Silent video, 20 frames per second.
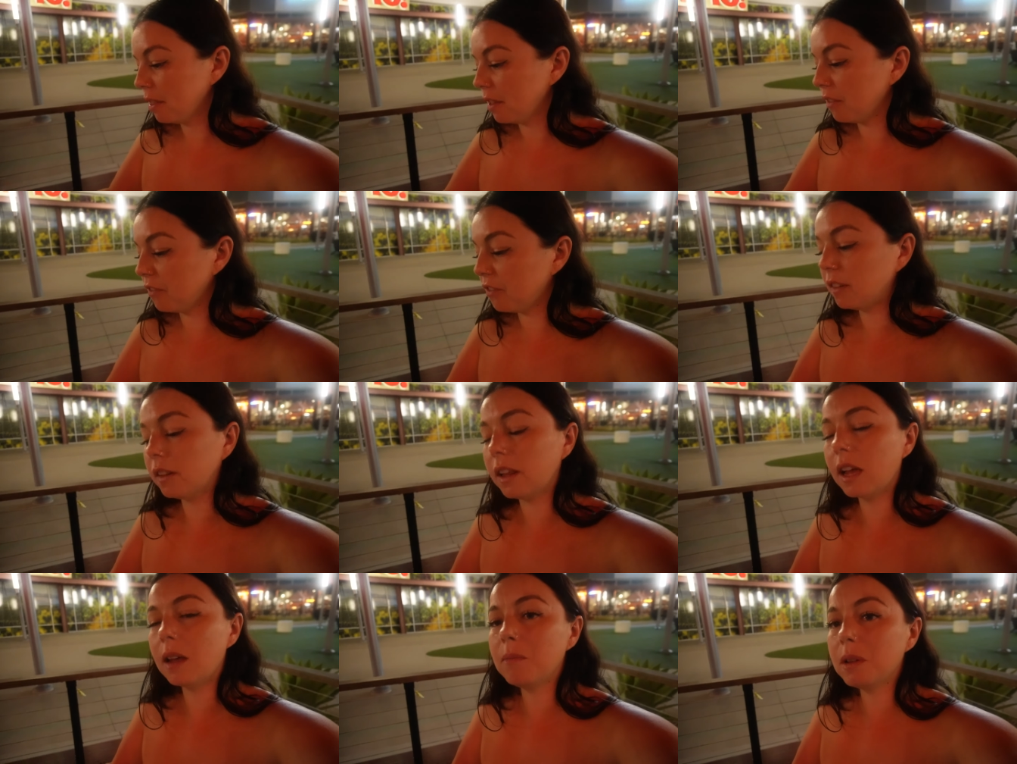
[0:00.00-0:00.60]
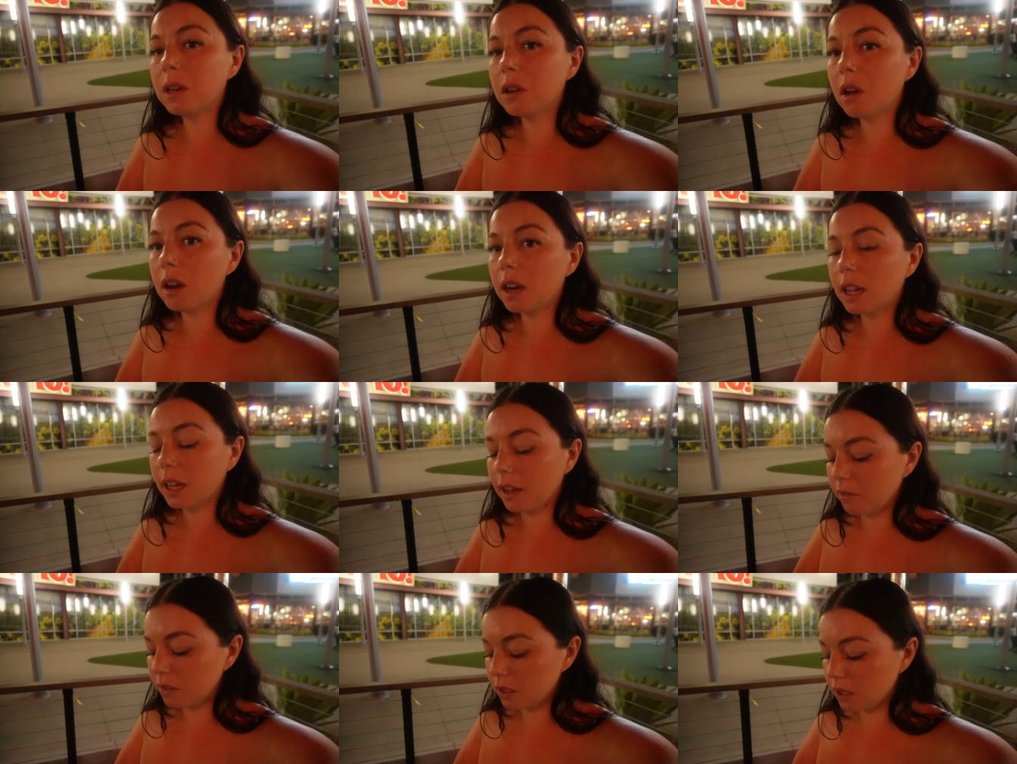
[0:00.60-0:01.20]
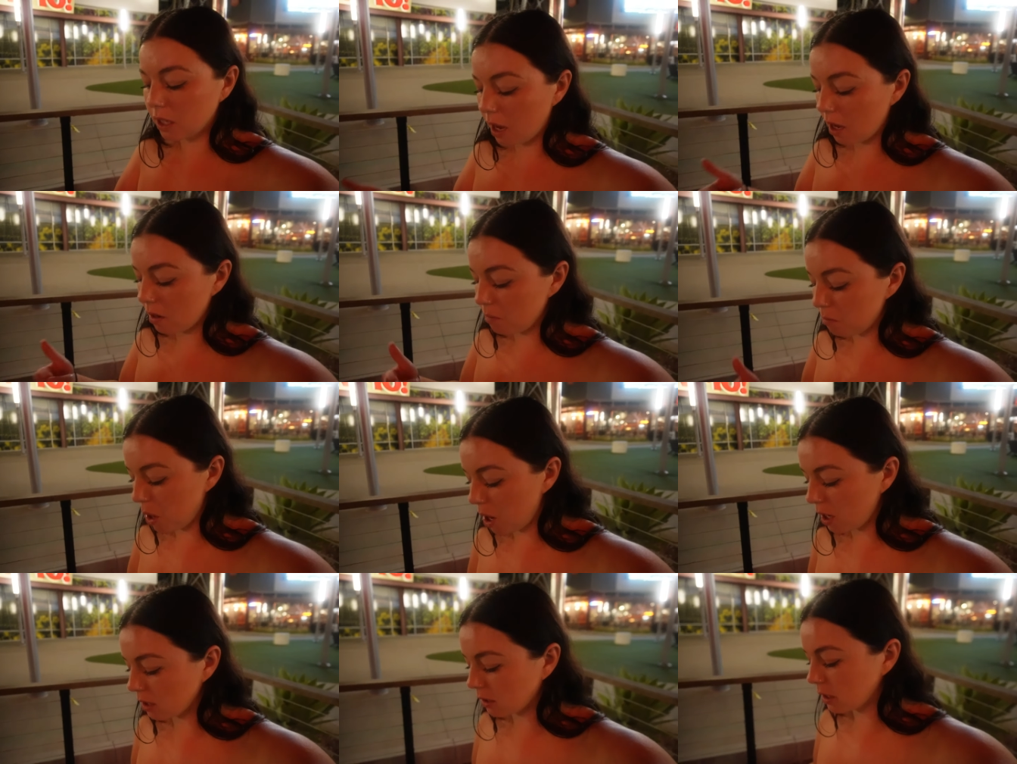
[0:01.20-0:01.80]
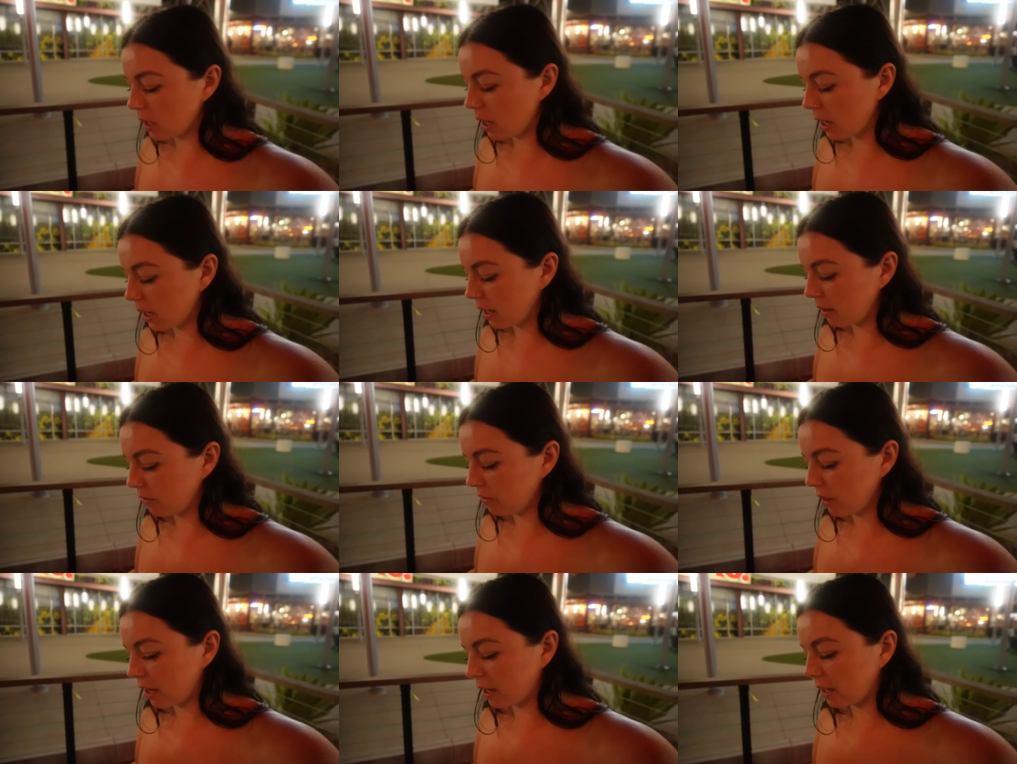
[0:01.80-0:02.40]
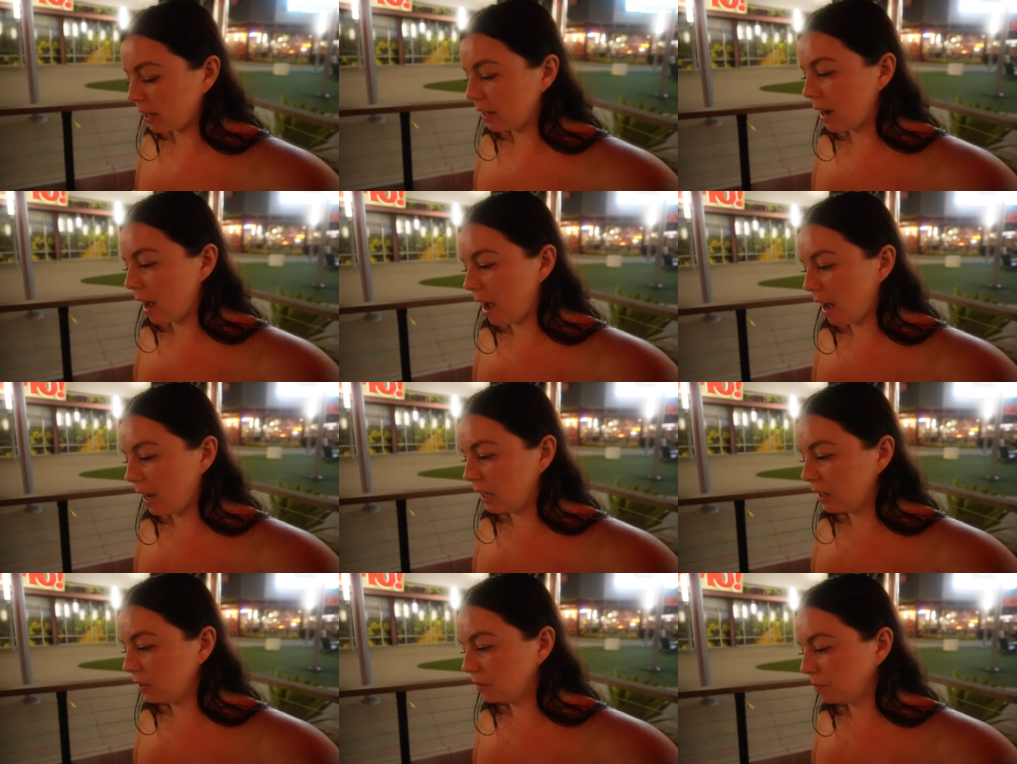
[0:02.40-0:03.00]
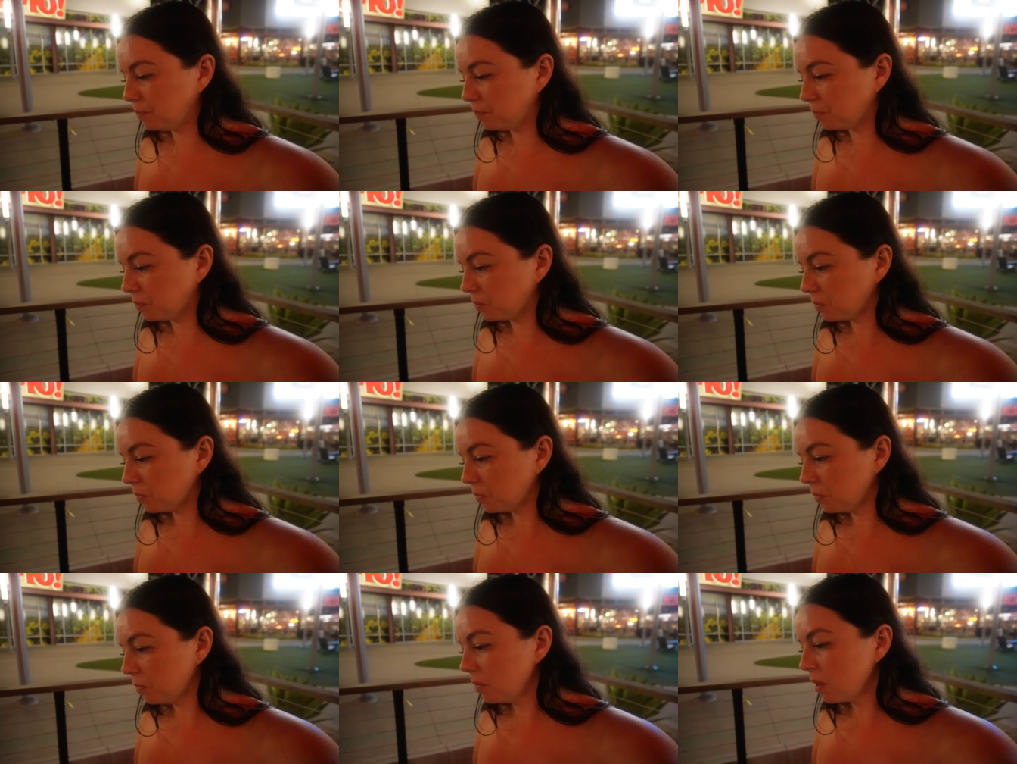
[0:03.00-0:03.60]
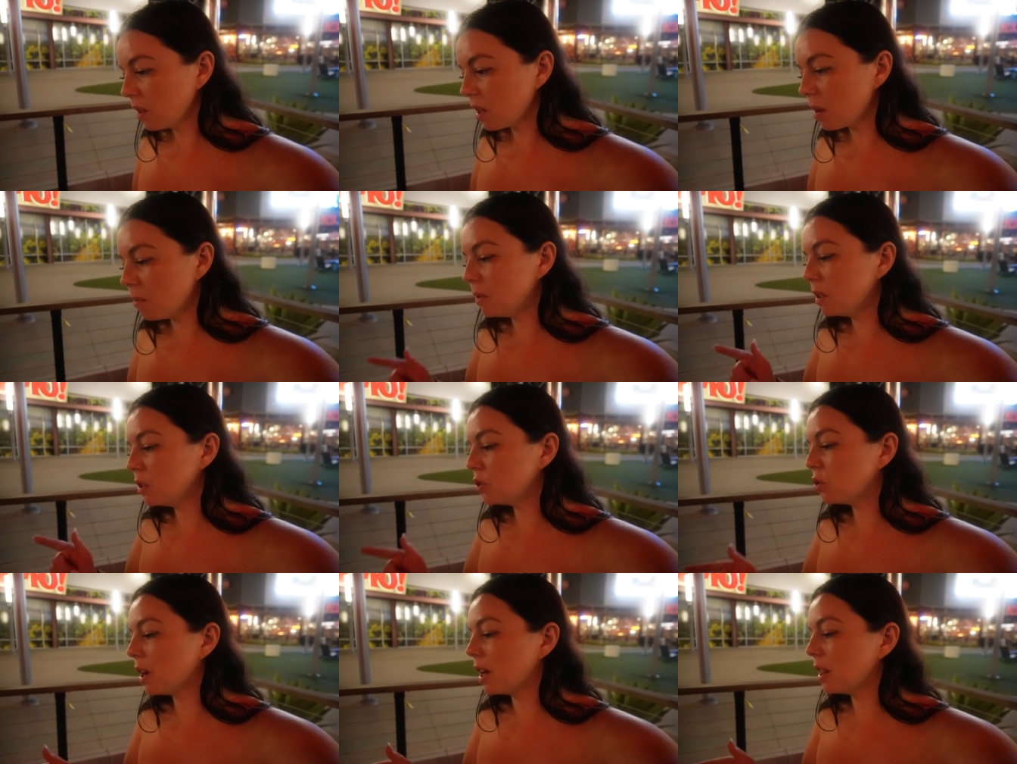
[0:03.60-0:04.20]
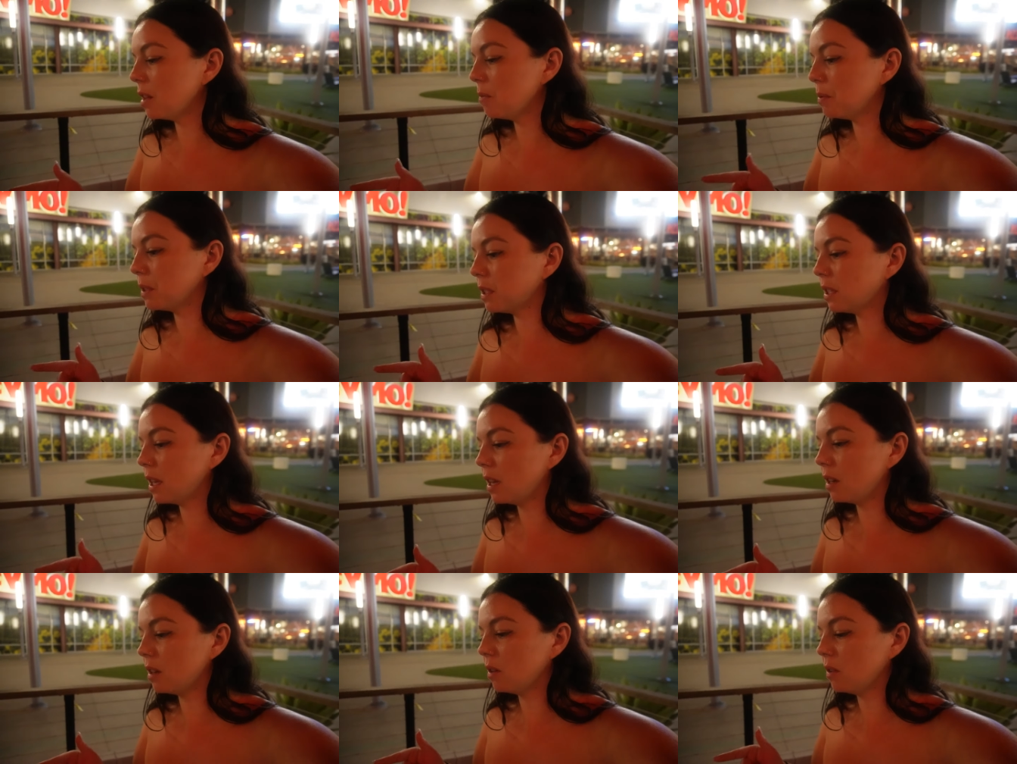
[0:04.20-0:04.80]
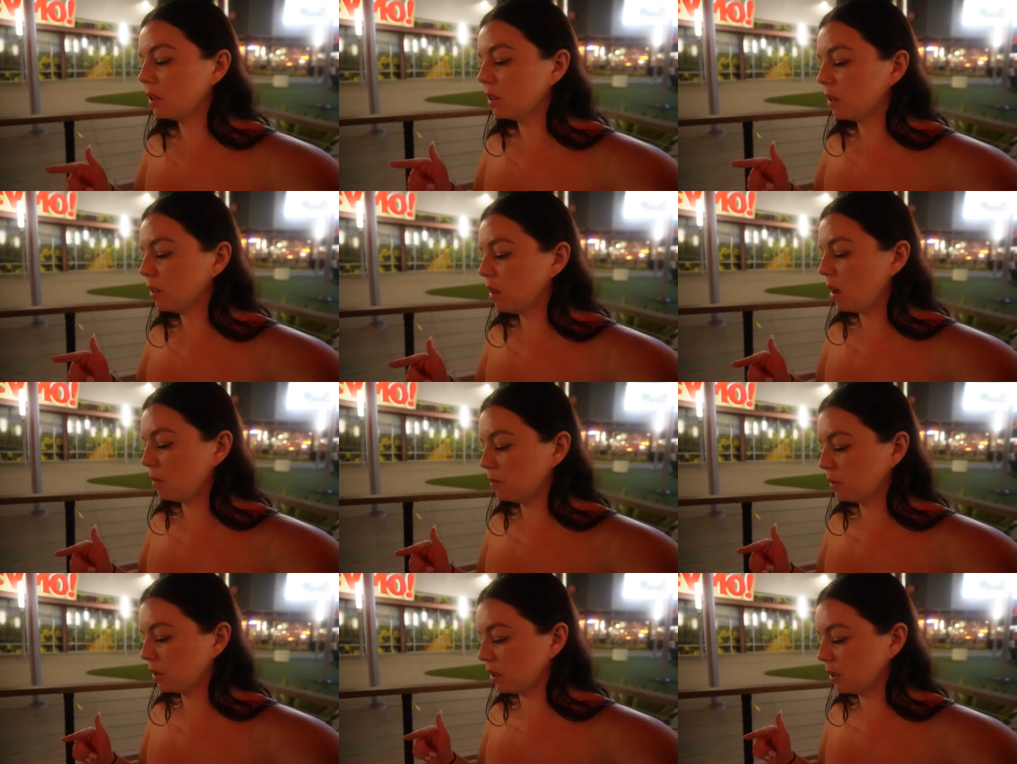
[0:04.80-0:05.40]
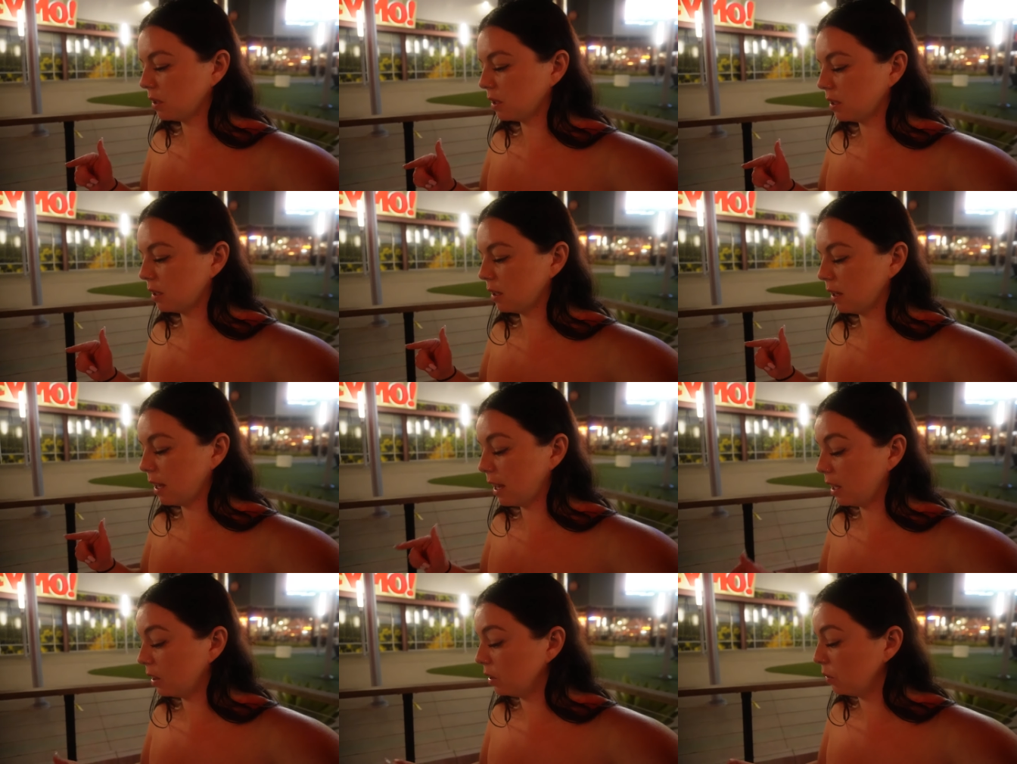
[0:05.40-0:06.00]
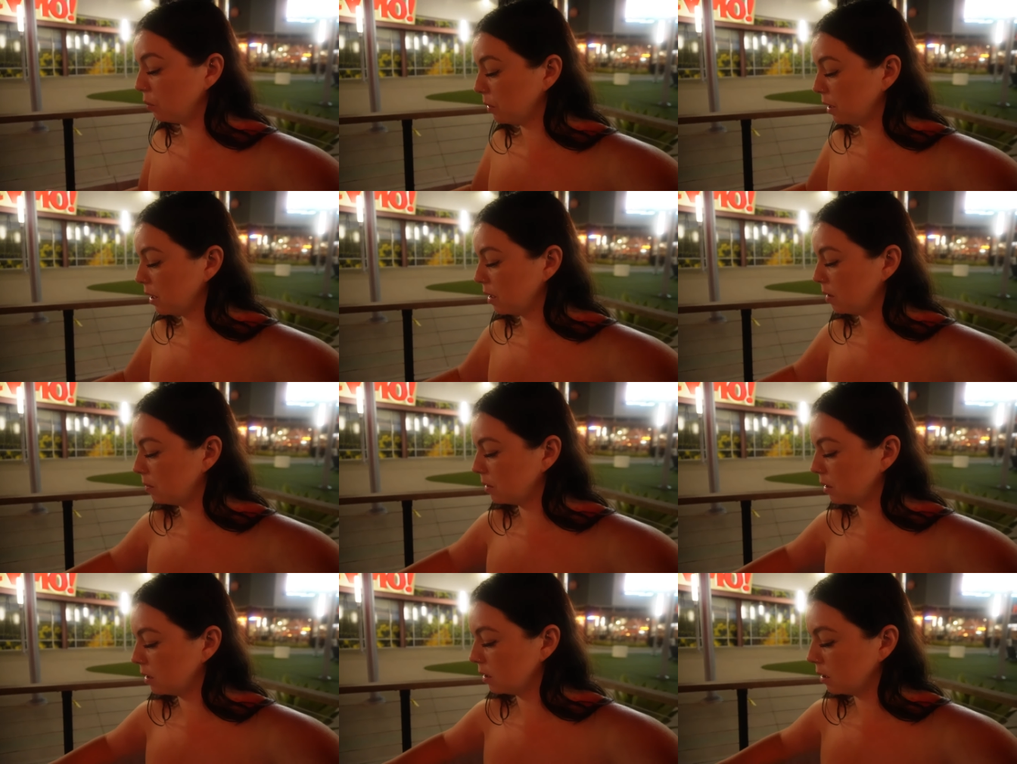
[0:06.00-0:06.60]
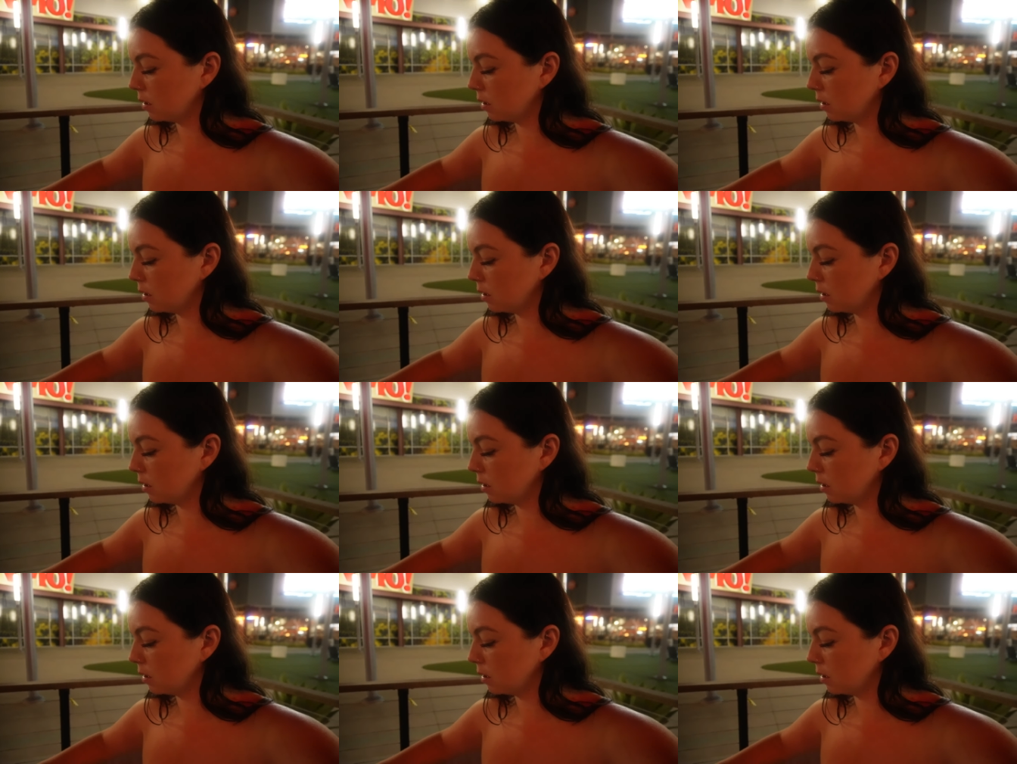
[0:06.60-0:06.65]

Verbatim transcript: The filet mignon I give a 10, pasta I give like a 9. I'm gonna try the potato and the lobster still, and the ribs.